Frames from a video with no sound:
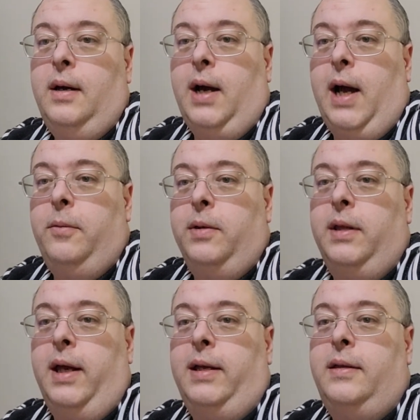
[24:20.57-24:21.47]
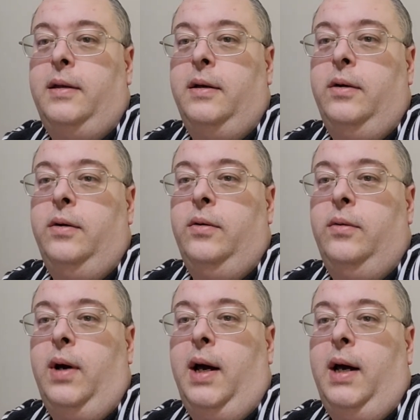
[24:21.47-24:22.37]
I would like
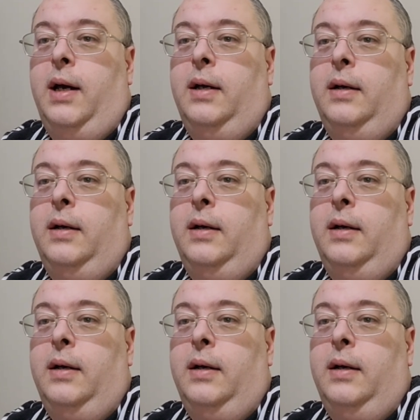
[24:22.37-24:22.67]
to